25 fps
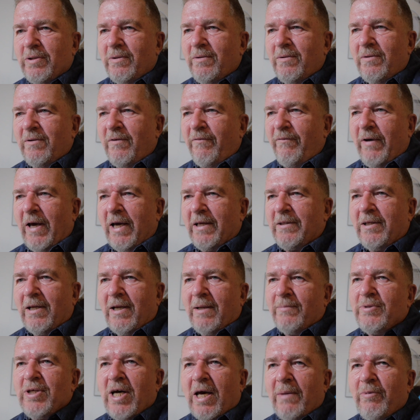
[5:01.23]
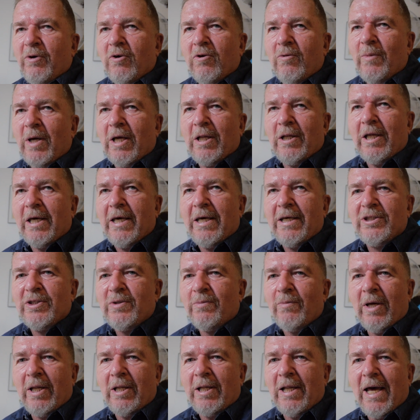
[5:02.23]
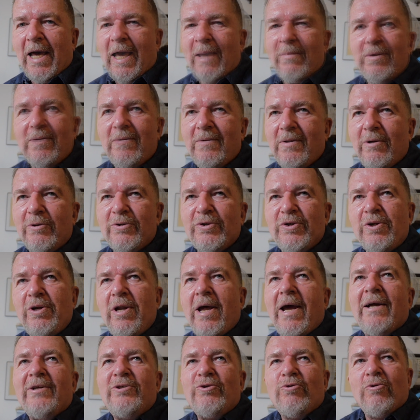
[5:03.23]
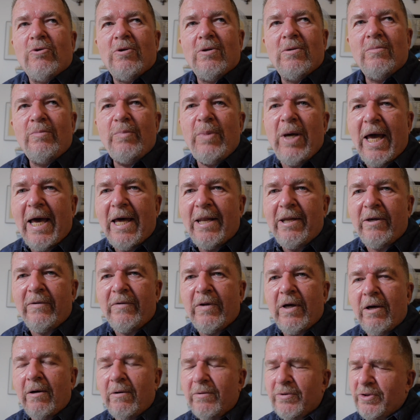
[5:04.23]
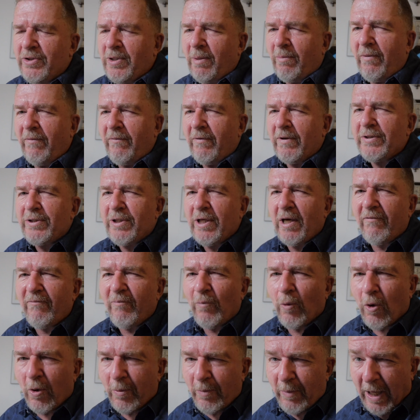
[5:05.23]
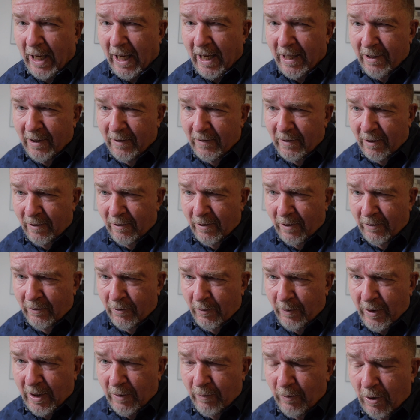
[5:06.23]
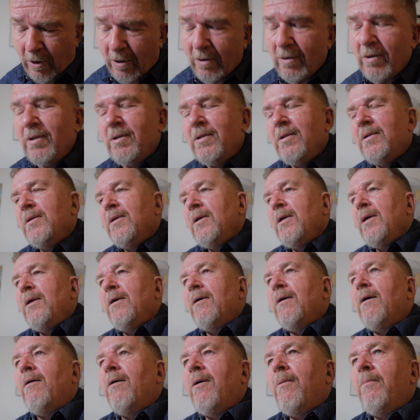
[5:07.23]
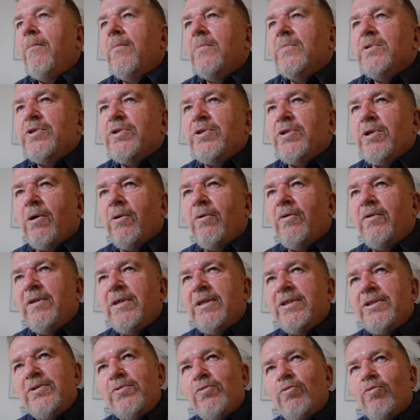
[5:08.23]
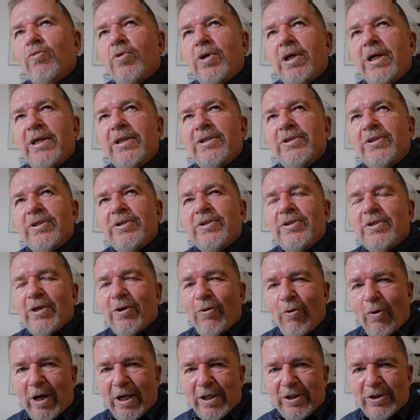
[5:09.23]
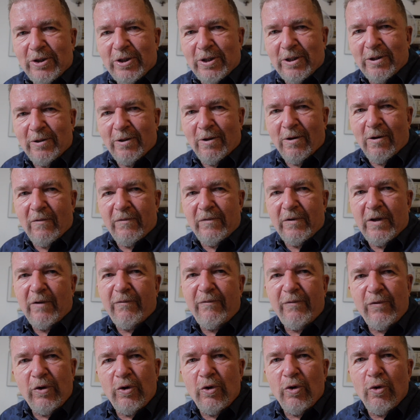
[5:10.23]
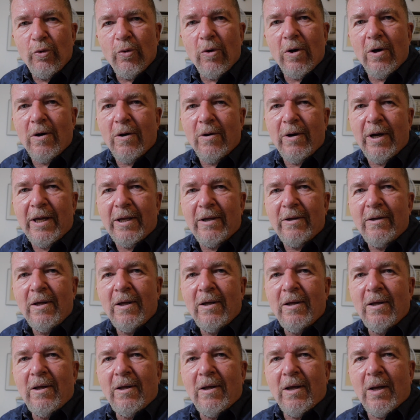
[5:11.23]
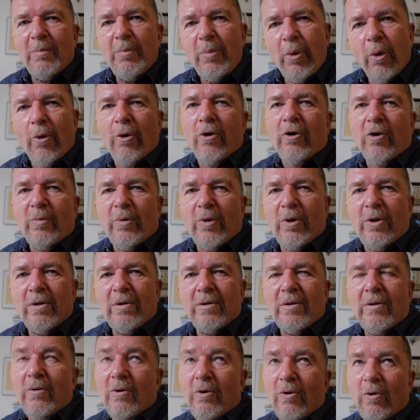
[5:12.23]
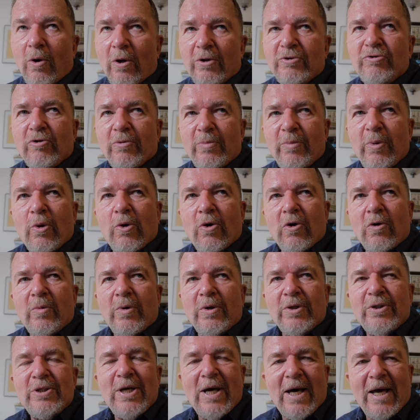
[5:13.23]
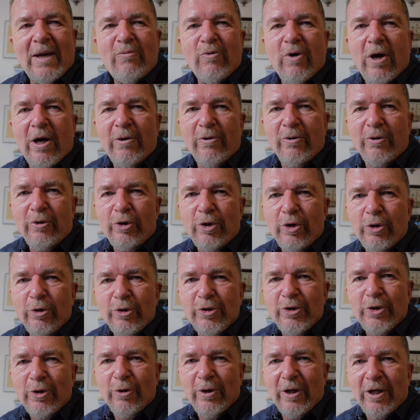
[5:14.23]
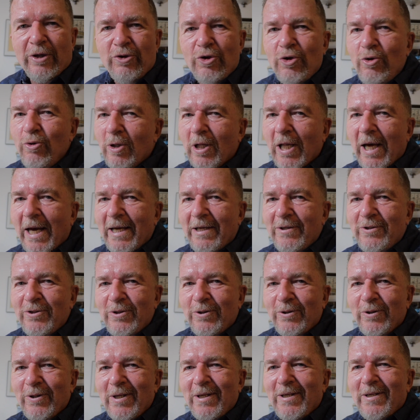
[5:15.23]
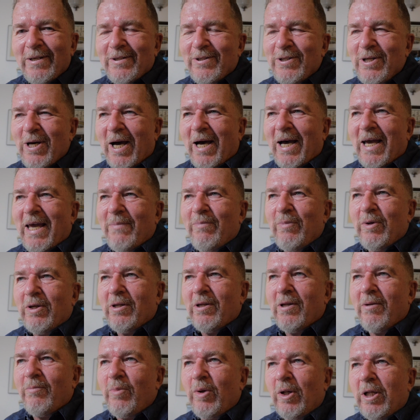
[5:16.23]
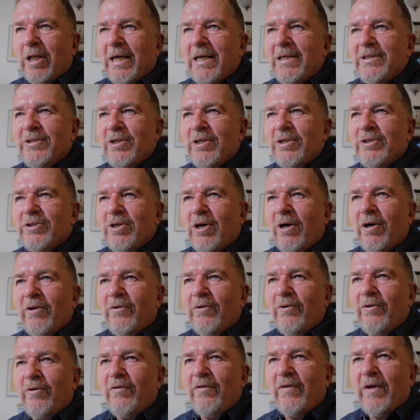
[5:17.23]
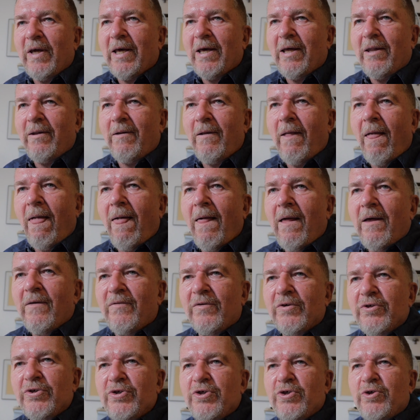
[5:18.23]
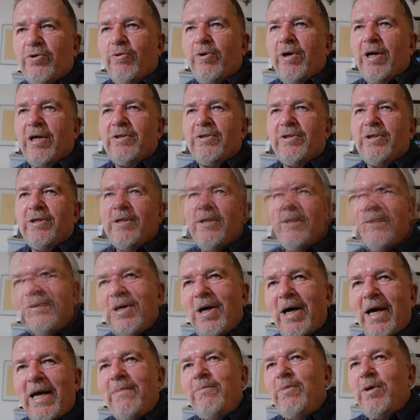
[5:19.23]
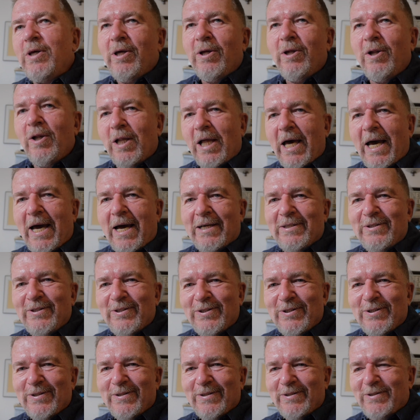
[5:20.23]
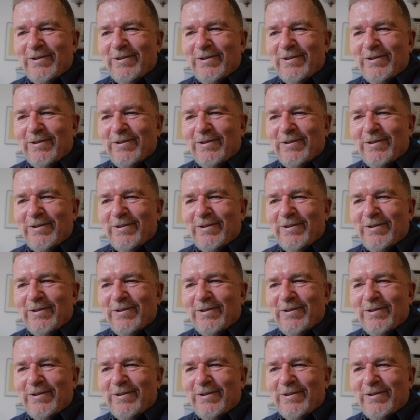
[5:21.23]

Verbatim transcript: the fact that I'm typing on my legs on my lap. There's natural padding there. Some of us have more padding than other people. Um, so this raises the question of if you are in a portable or ultra portable typewriter user and you like to type in places other than the strict typing class